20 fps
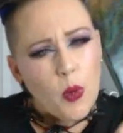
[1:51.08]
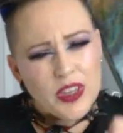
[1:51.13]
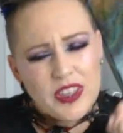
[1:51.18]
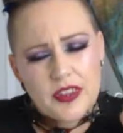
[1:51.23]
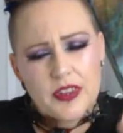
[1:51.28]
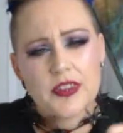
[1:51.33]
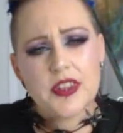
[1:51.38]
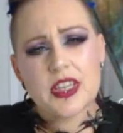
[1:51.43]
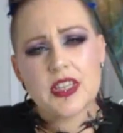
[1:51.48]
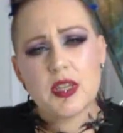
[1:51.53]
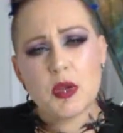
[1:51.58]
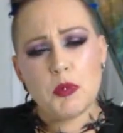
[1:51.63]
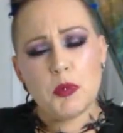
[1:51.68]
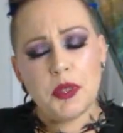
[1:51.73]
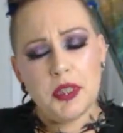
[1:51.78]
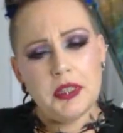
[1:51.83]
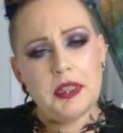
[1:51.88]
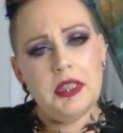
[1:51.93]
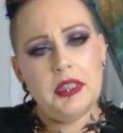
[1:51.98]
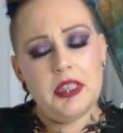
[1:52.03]
One of the things I
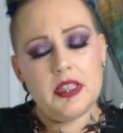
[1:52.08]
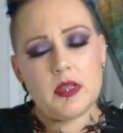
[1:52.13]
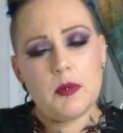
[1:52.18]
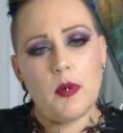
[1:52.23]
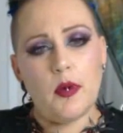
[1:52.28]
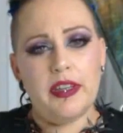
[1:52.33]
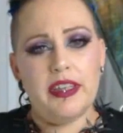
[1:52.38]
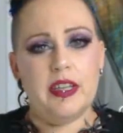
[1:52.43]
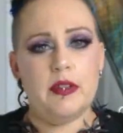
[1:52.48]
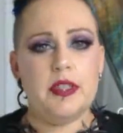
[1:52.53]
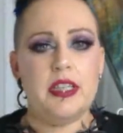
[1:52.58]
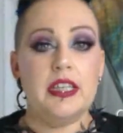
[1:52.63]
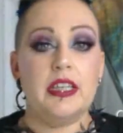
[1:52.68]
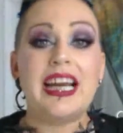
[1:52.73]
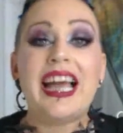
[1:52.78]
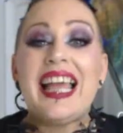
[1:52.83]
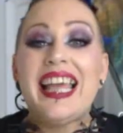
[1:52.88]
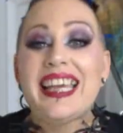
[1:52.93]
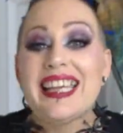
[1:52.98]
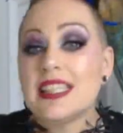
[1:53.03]
really need to point out
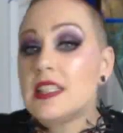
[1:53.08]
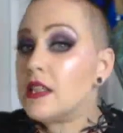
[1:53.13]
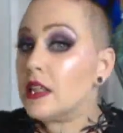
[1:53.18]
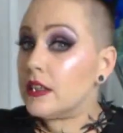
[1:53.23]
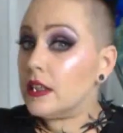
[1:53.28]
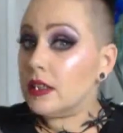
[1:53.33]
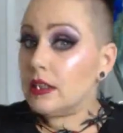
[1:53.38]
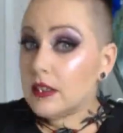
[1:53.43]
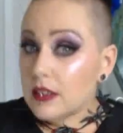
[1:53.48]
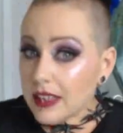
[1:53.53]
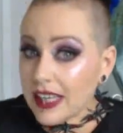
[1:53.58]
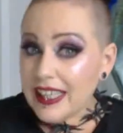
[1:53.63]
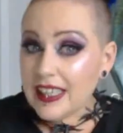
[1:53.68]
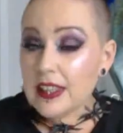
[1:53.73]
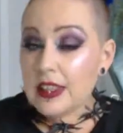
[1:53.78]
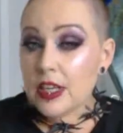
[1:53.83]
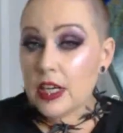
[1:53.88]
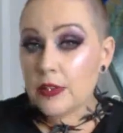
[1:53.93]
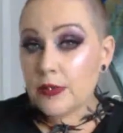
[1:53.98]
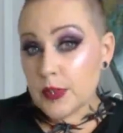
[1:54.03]
here is that the
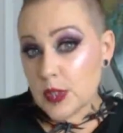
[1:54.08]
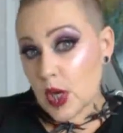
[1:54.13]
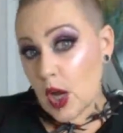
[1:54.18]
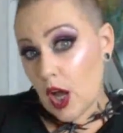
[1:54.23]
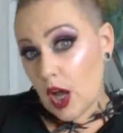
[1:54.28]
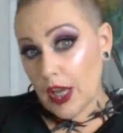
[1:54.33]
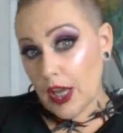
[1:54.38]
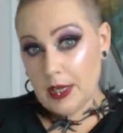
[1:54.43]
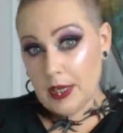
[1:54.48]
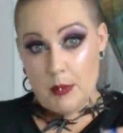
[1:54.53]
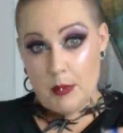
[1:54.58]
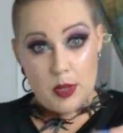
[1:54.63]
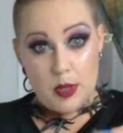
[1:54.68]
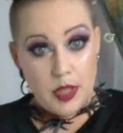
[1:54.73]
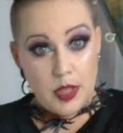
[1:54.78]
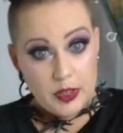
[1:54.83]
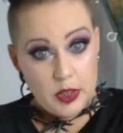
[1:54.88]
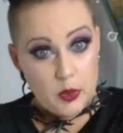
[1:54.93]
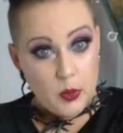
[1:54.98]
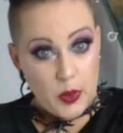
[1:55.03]
length of time
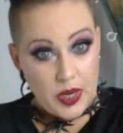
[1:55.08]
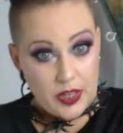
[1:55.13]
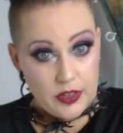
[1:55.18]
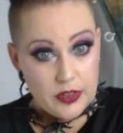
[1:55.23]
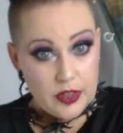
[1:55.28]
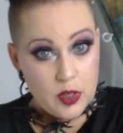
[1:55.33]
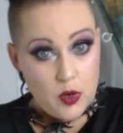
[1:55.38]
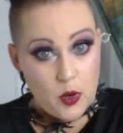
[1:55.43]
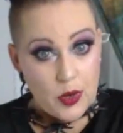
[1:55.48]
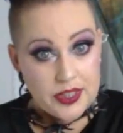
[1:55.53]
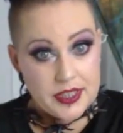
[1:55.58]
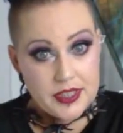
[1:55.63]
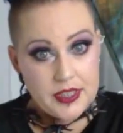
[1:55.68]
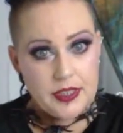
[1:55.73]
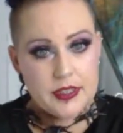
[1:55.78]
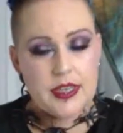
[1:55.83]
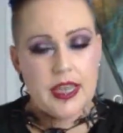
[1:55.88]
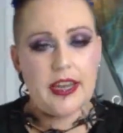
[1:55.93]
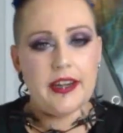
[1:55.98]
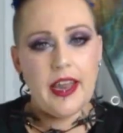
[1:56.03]
that you wear the
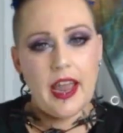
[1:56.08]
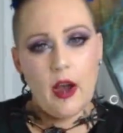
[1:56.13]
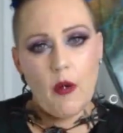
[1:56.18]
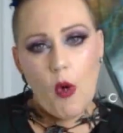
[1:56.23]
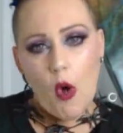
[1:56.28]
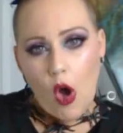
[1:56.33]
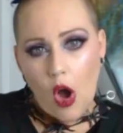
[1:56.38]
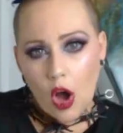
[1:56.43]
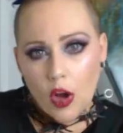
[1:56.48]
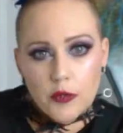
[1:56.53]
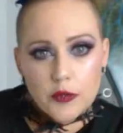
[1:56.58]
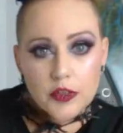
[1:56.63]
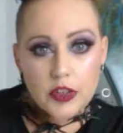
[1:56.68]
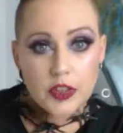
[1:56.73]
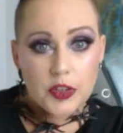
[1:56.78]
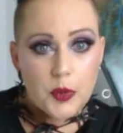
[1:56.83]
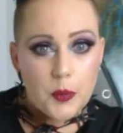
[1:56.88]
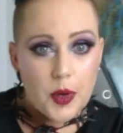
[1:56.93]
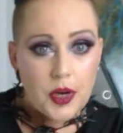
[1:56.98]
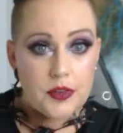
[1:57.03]
corset and how
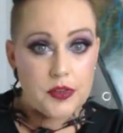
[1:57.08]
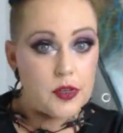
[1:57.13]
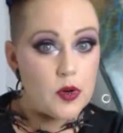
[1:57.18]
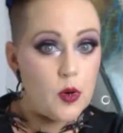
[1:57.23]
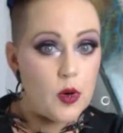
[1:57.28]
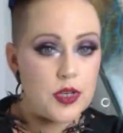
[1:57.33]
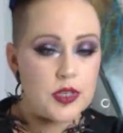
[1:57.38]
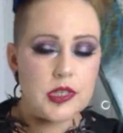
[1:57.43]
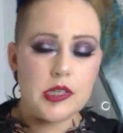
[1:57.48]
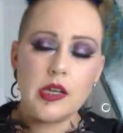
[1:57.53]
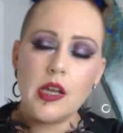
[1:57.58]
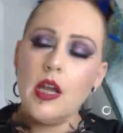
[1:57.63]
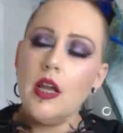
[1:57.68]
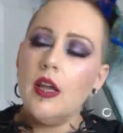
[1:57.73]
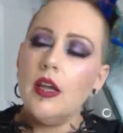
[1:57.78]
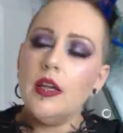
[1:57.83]
often you wear the corset